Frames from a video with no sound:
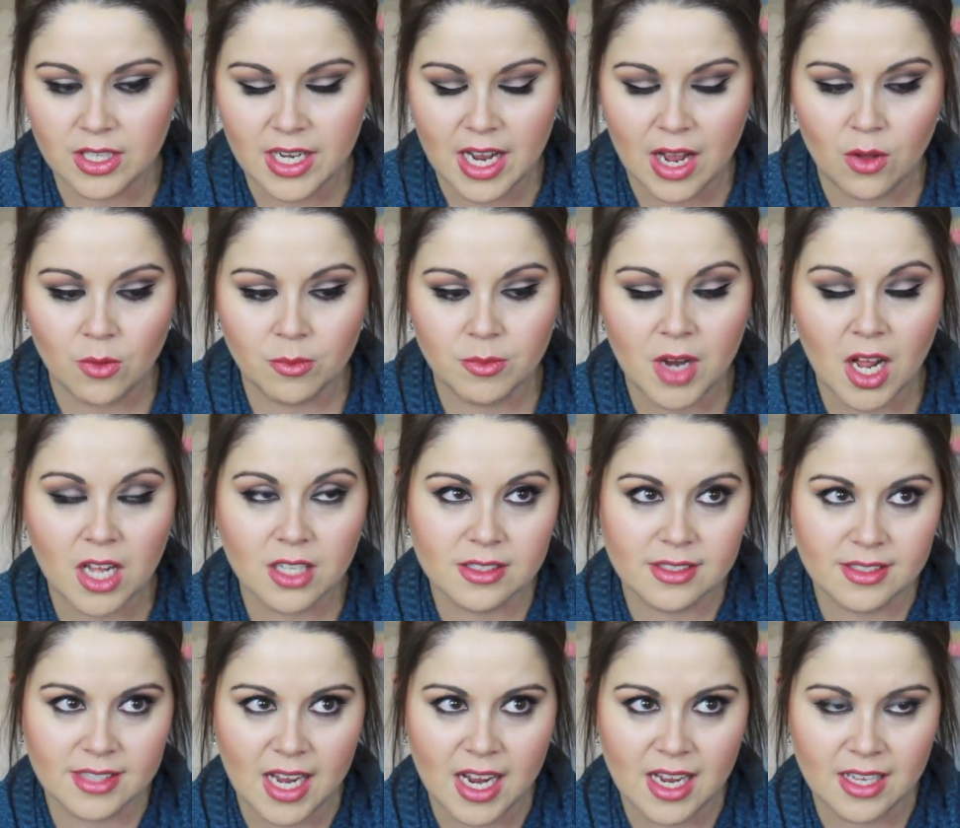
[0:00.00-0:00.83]
Now, I'm
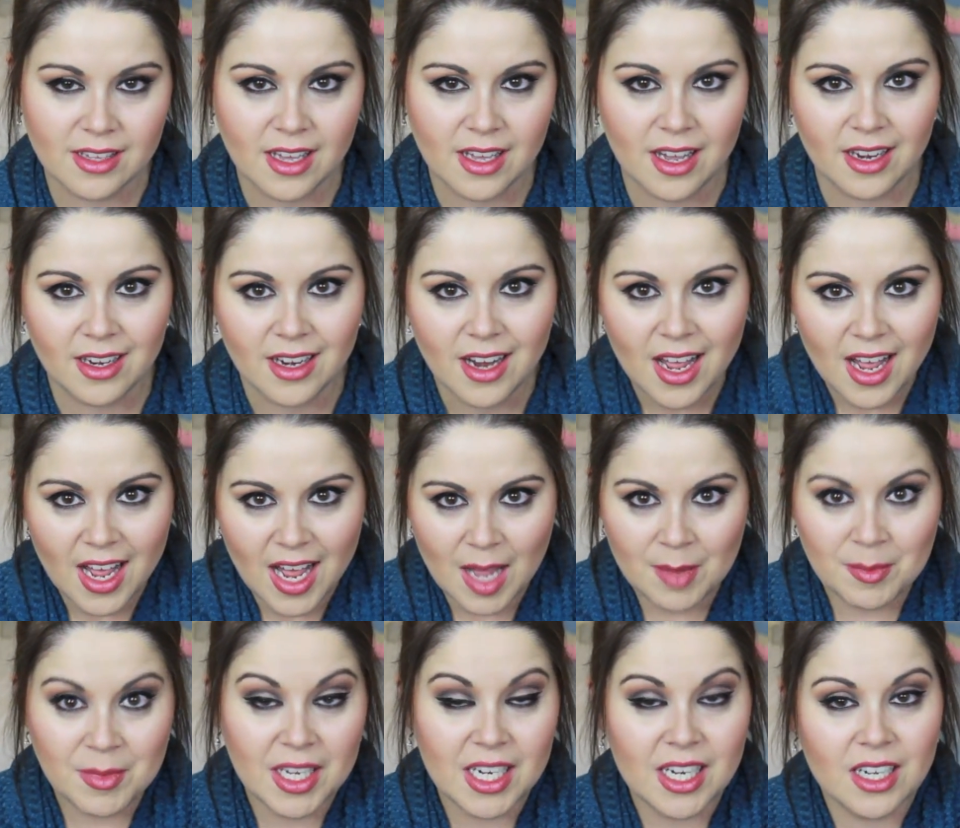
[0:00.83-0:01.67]
not saying that
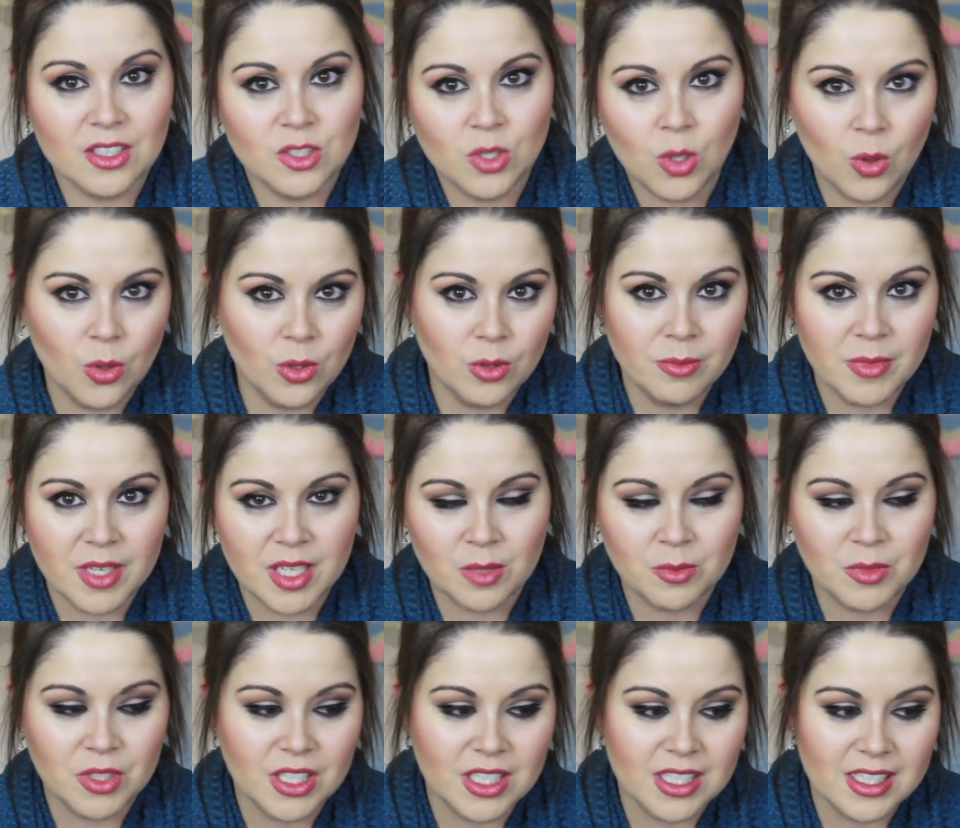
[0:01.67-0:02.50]
I'm like a total
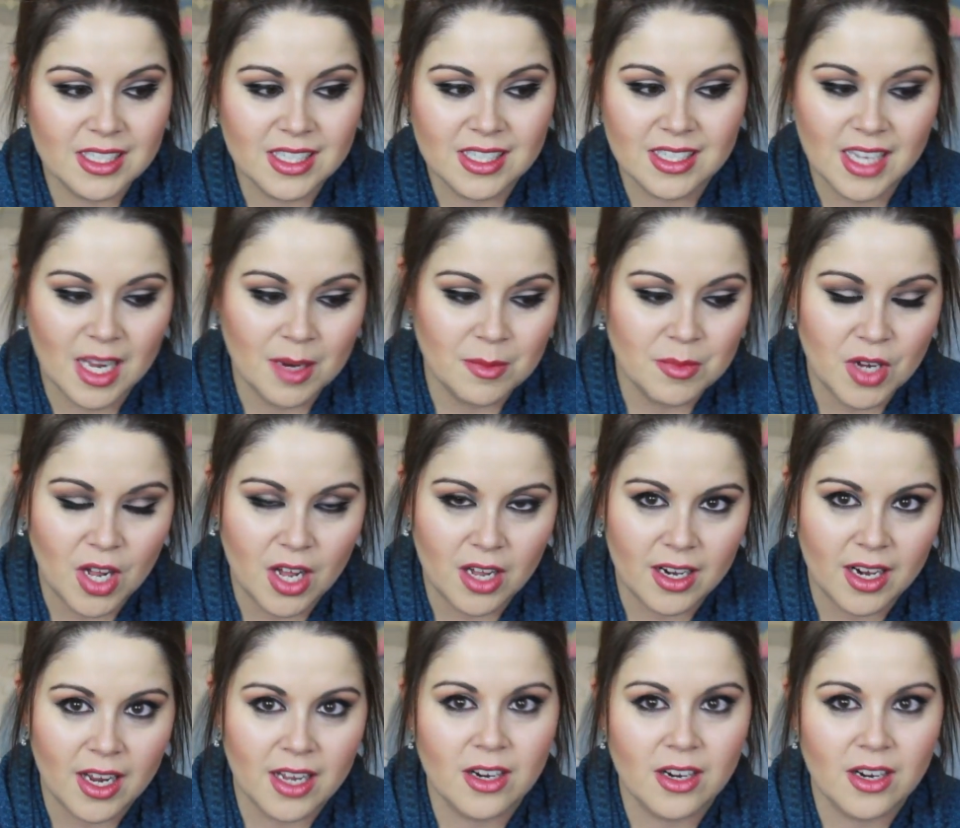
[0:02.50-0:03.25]
minimalist, because I'm not.